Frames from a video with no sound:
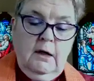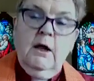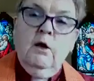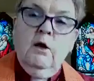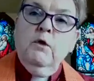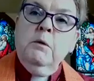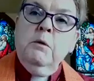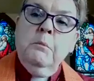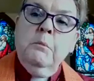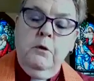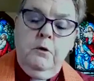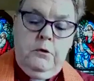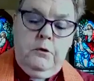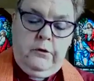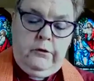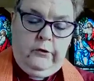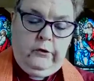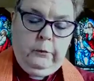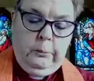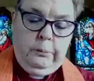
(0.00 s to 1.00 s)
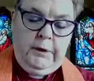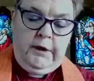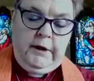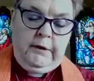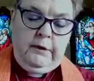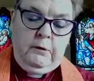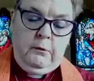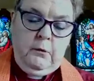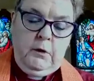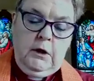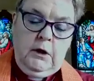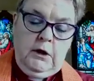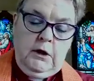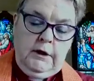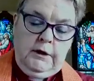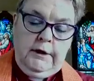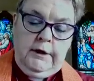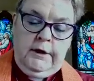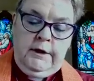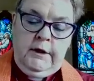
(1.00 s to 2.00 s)
Now, when Moses split the
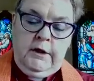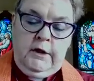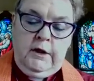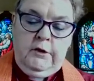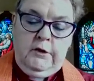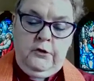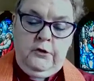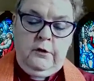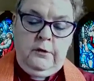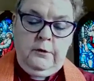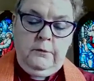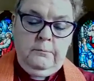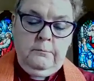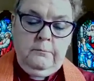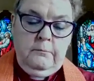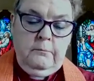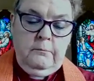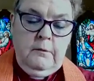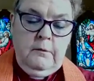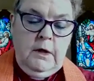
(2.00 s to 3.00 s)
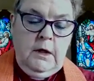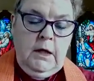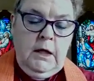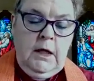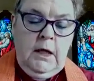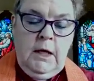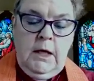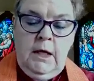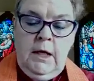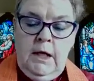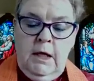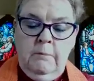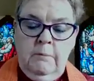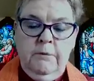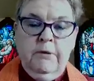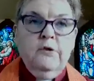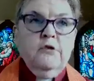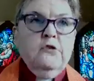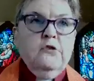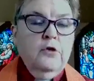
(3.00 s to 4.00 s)
rock in the desert, he
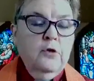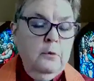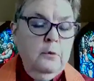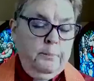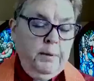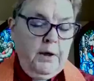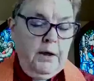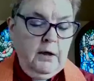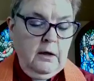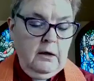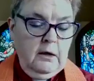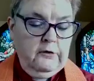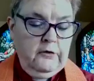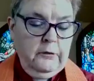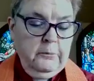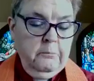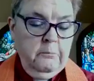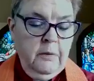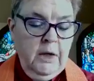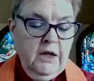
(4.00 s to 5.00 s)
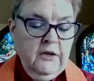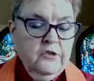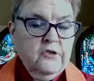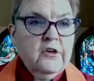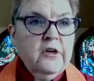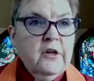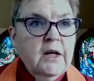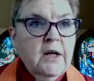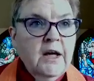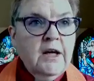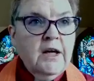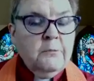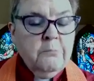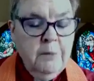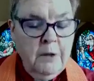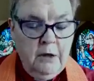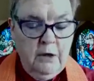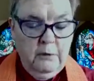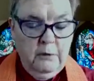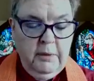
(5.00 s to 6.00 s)
named the two parts Massah
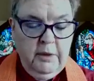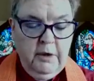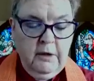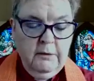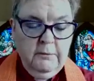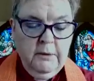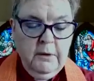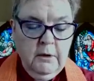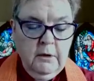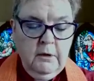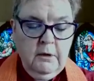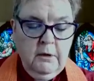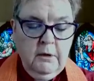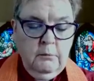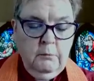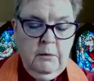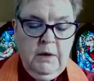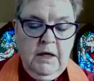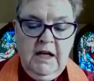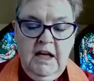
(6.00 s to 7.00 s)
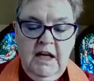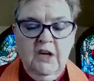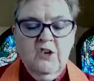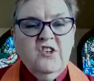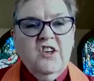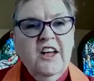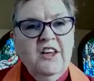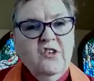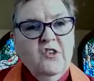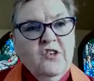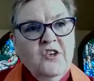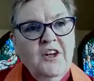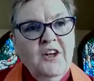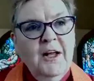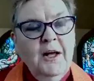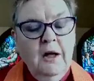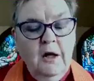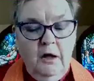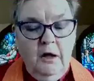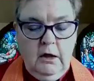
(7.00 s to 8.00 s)
and Mirebah, meaning
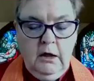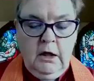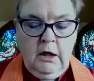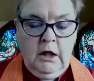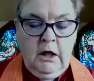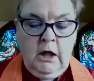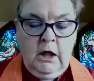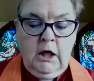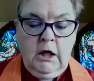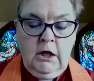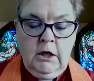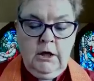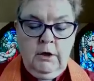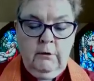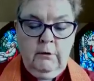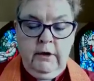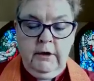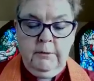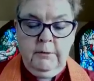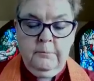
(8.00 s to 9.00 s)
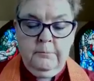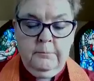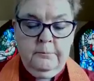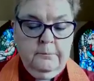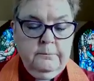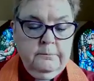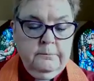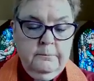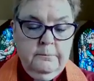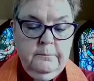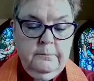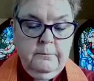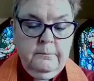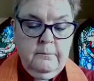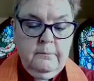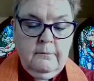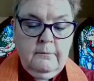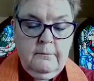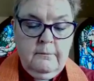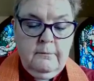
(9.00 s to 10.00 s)
testing and arguing.
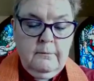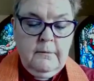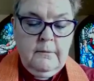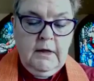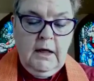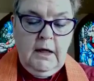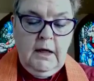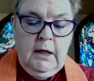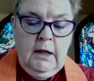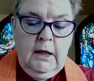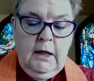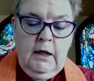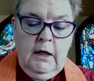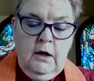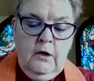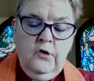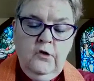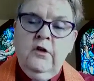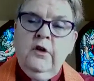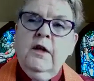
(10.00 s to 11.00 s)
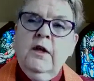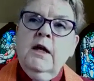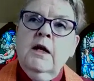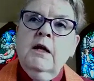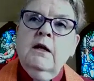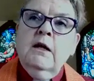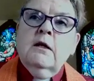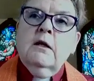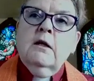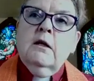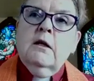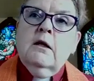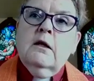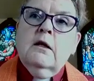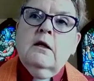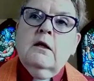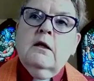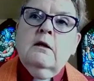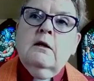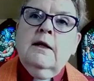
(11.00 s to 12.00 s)
And isn't that
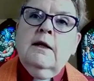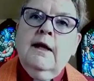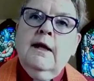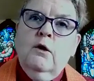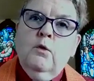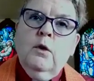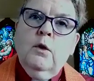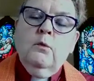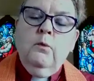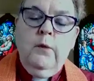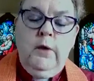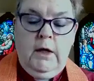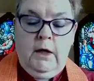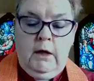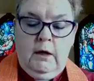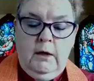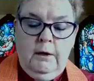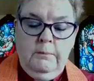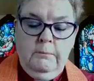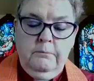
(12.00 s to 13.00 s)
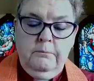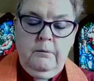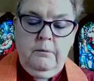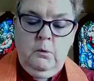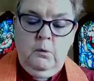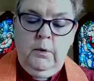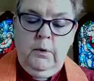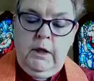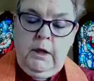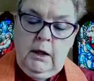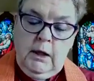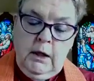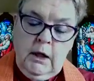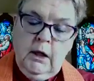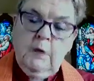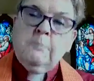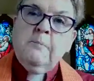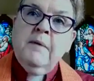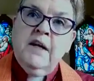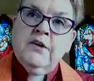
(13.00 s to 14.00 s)
like what we are? We
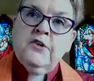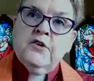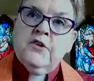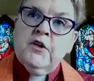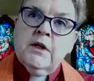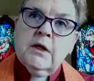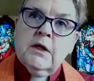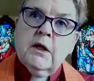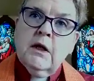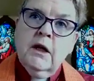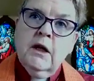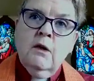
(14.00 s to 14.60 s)
are Massah